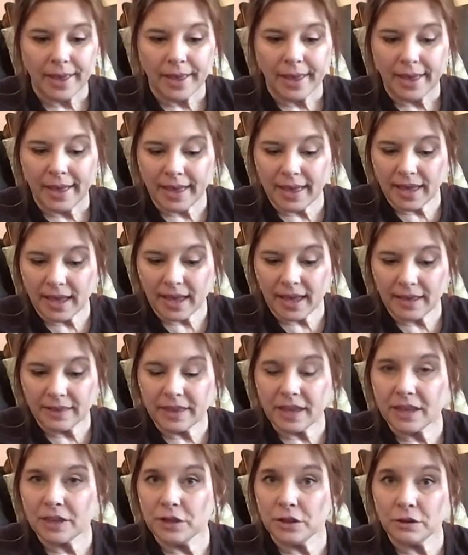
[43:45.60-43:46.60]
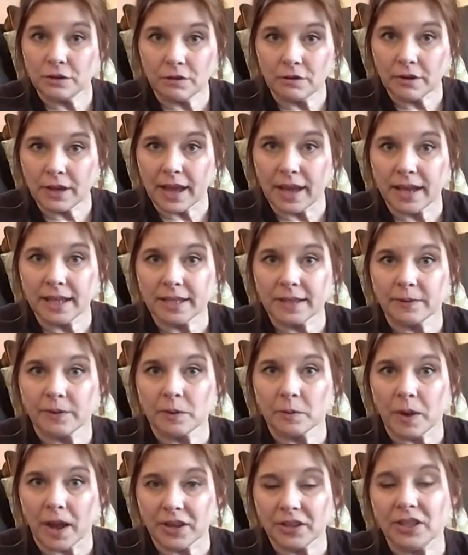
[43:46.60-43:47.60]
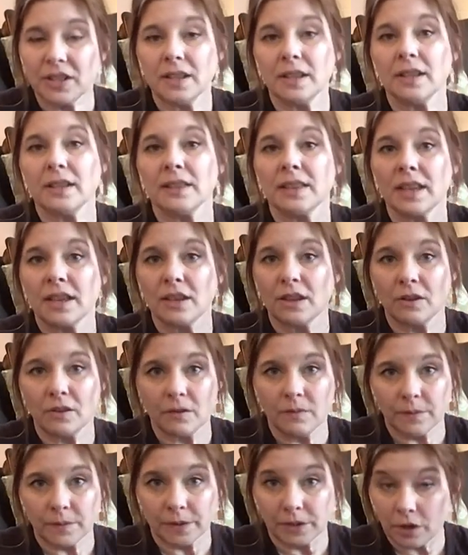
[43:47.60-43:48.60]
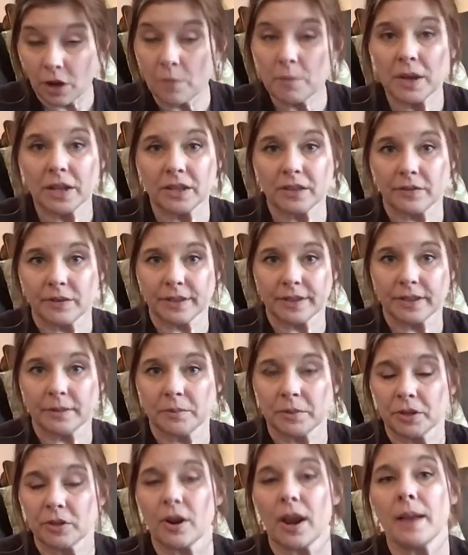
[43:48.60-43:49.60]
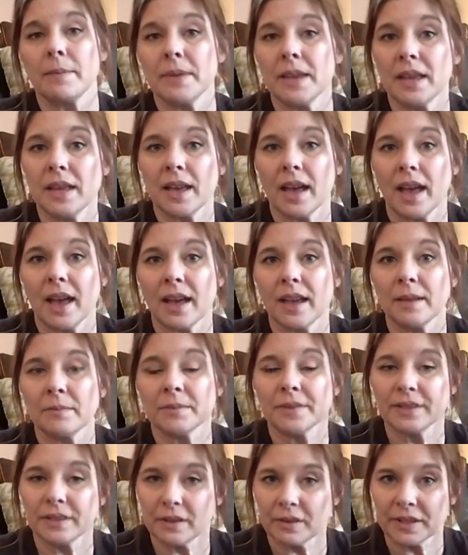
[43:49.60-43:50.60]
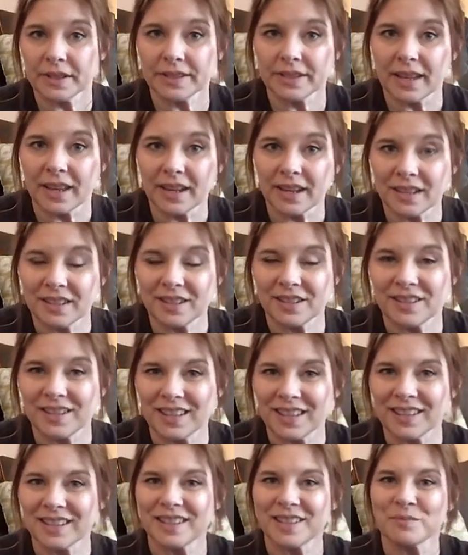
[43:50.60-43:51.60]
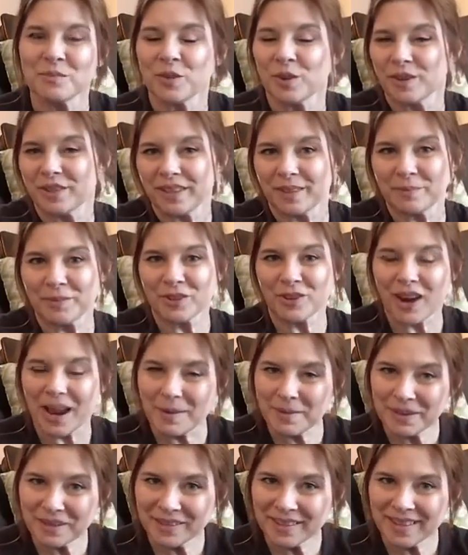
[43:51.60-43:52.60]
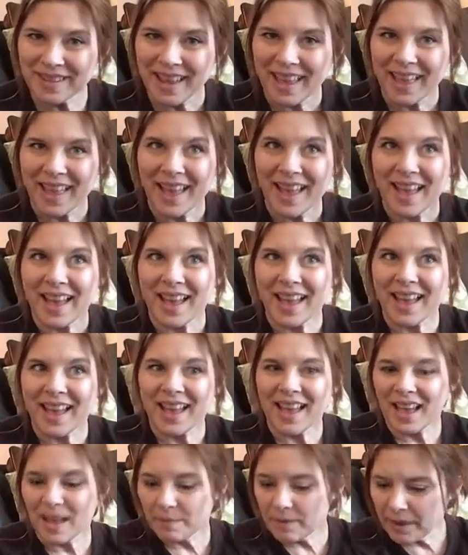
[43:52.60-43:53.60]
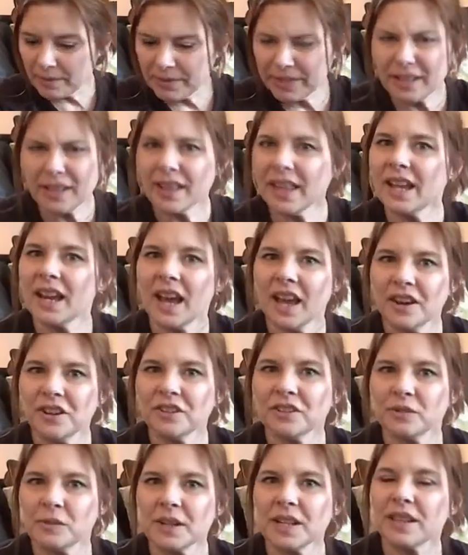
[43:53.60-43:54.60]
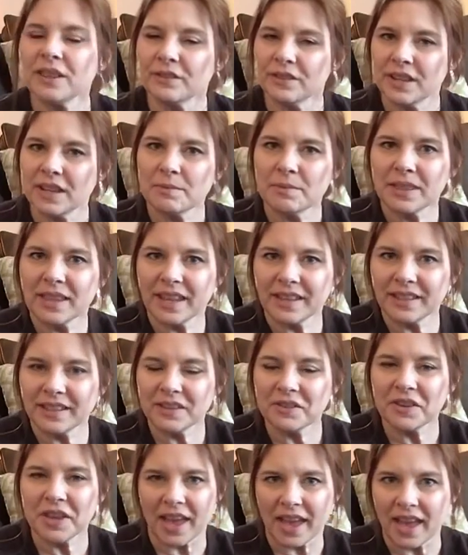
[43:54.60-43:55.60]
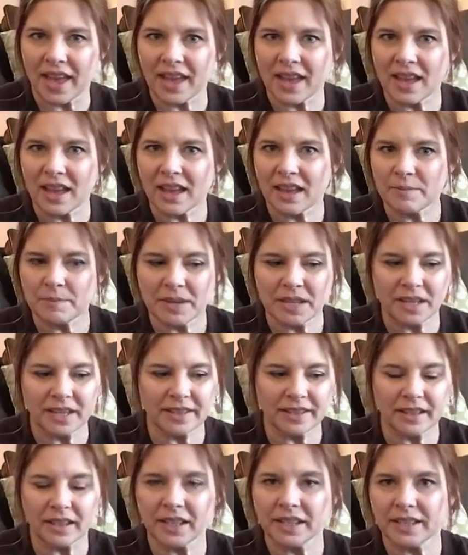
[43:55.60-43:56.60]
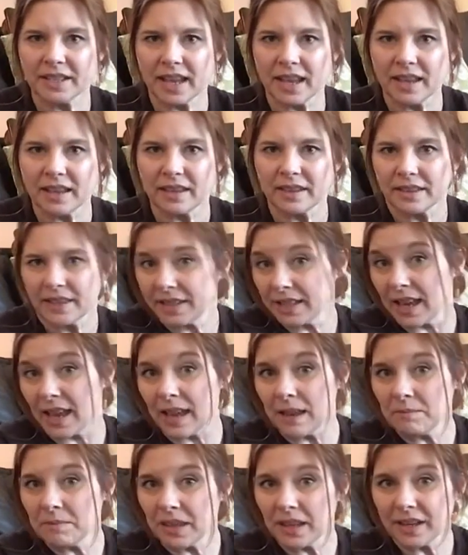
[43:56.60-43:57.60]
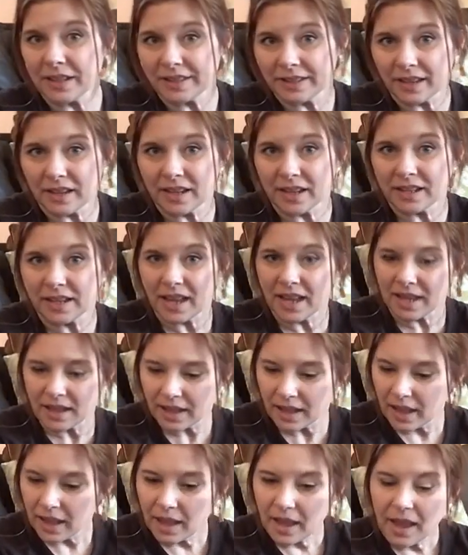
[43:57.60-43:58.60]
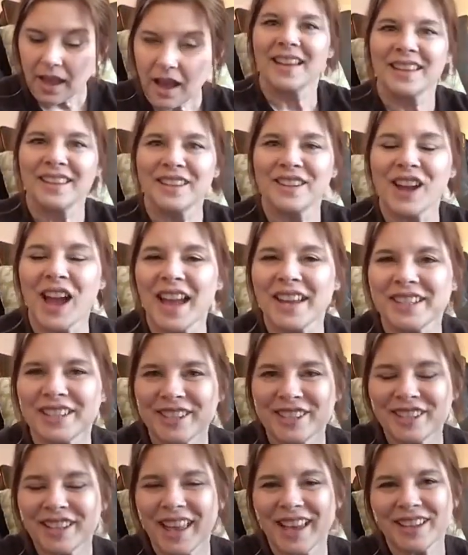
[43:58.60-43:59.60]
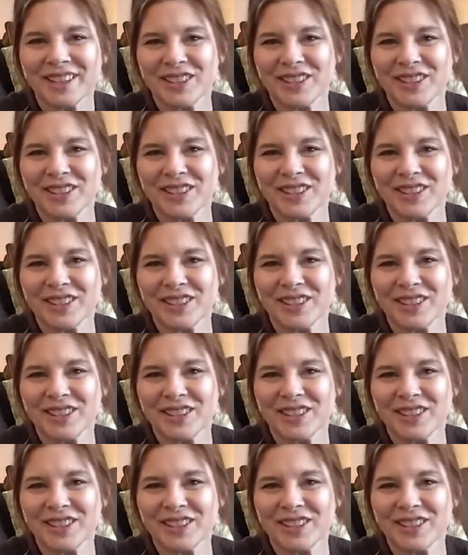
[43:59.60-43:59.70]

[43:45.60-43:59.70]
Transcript: and thank you guys for watching. Thank you so much for subscribing. I'm so excited to get some more subscribers. I'm still at 123, but that's okay. I mean, it's gonna take the time that it's gonna take. You know, I just like